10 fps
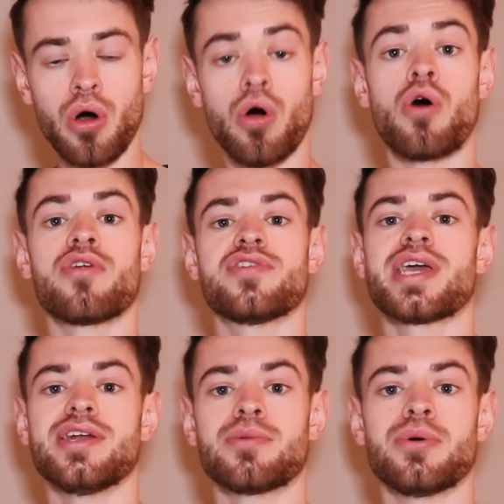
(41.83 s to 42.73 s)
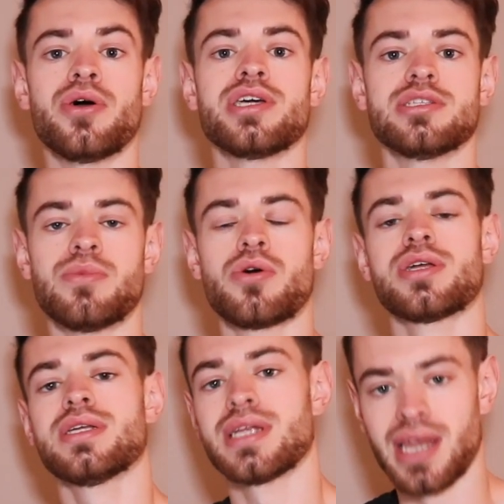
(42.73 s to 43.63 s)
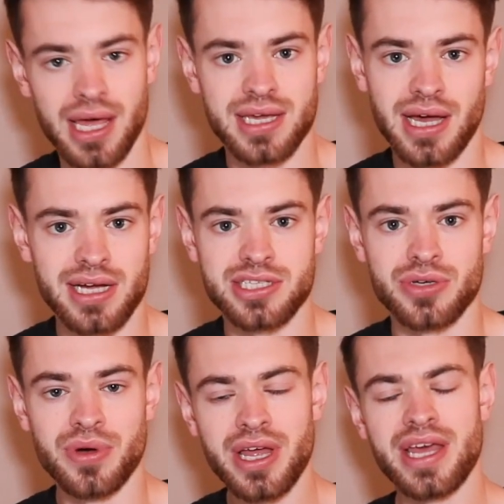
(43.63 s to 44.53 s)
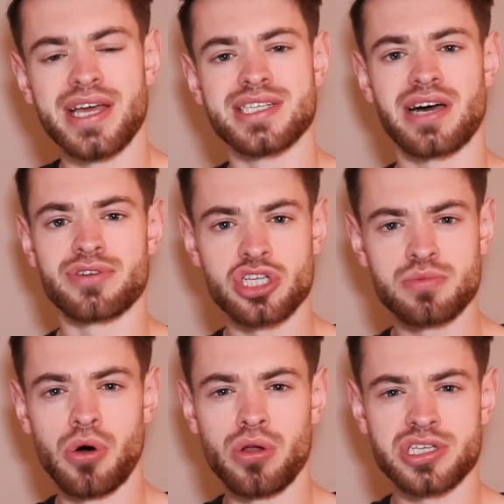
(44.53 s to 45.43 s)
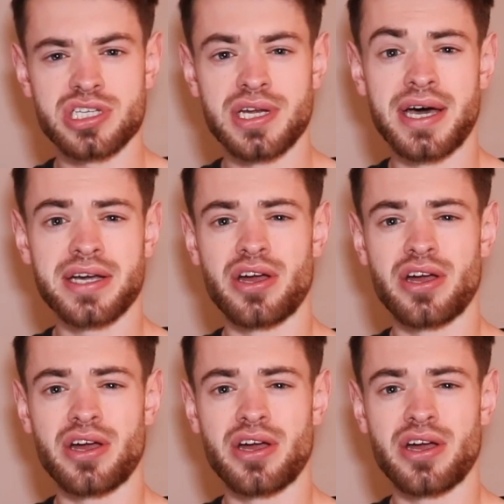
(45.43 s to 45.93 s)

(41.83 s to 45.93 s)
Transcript: or if you're getting up early in the morning like I do, is have a small snack